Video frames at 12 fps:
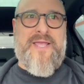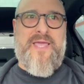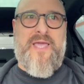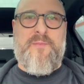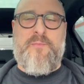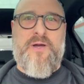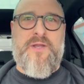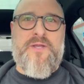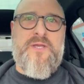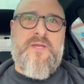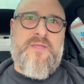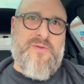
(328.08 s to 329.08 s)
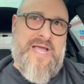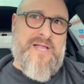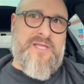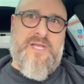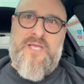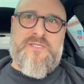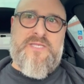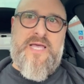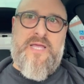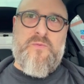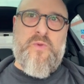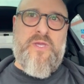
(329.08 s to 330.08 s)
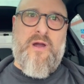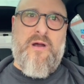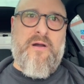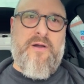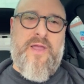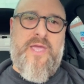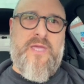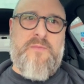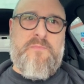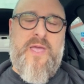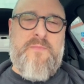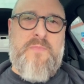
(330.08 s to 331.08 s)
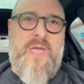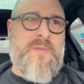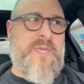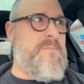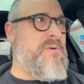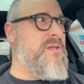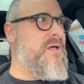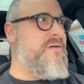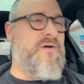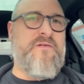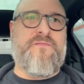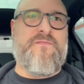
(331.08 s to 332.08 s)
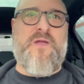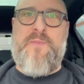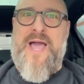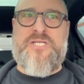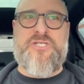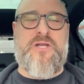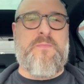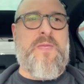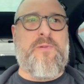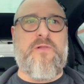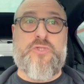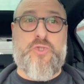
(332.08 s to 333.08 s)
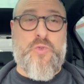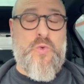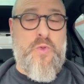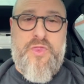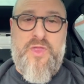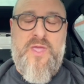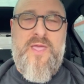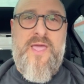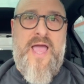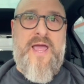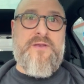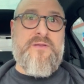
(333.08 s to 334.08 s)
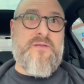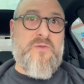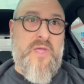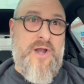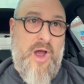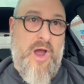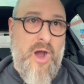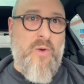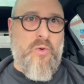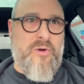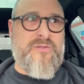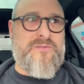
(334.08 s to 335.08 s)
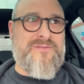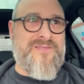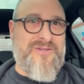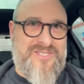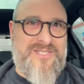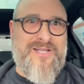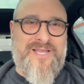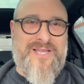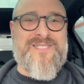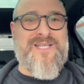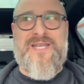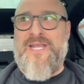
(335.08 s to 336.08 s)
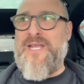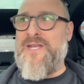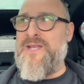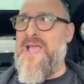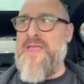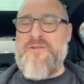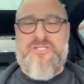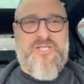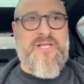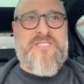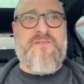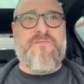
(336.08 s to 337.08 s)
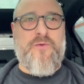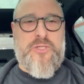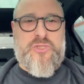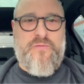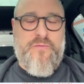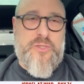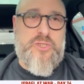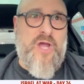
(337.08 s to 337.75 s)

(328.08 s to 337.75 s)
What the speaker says: that game. But the reality is that we are a people of compassion, a people of truth. And in our world, there still is a need, there still is a virtue